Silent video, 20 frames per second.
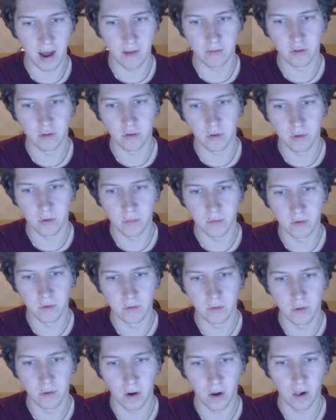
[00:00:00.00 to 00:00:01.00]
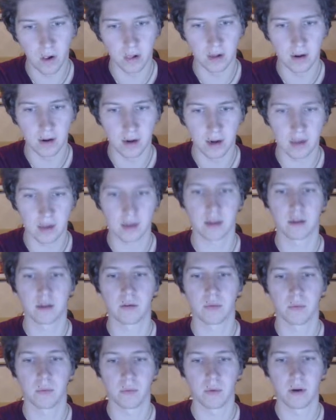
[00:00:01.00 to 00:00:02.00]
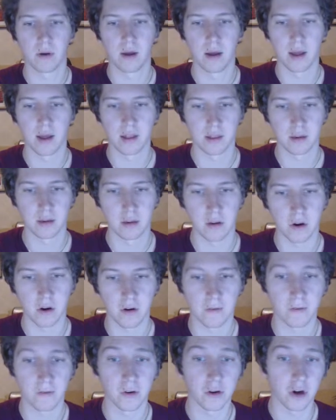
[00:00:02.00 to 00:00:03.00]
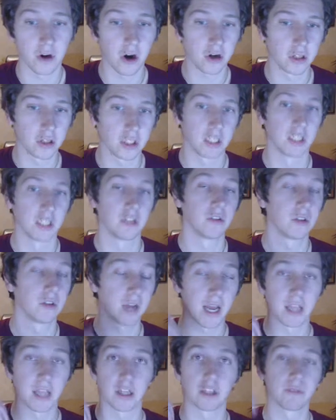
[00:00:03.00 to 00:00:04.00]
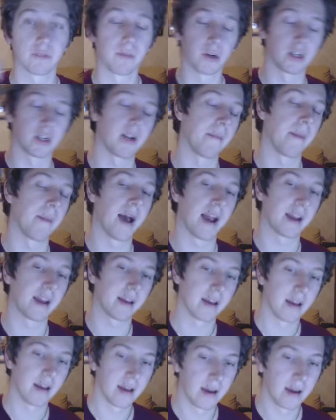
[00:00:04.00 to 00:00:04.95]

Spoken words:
to remove all the clicks at the start of your turn, since you can just put them back.